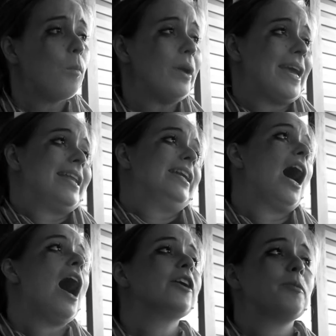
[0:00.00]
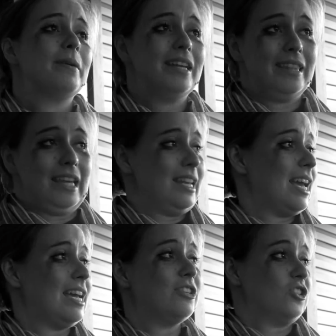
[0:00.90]
We had an argument and then
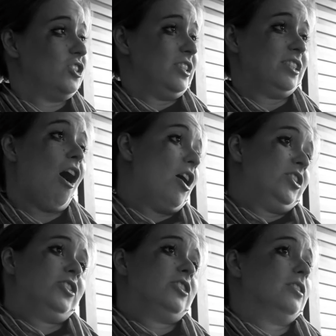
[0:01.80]
he just decided to